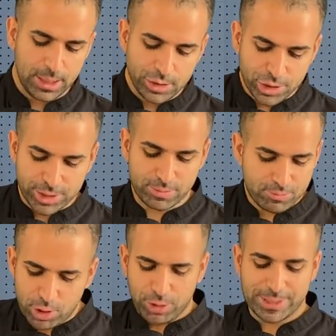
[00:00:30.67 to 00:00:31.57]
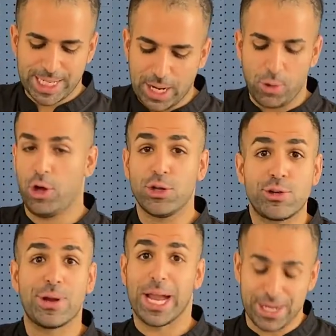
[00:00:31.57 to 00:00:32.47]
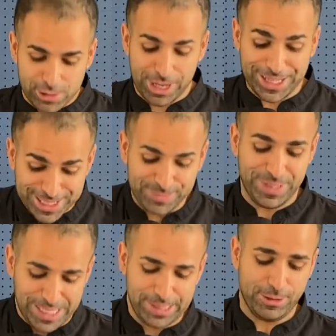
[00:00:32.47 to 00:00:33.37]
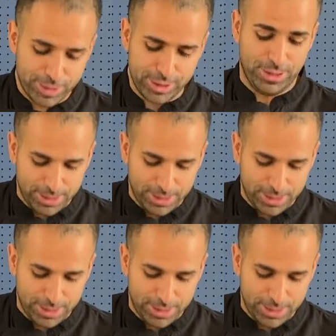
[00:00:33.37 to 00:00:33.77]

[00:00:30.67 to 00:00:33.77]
Just, take out all your anger on these beans.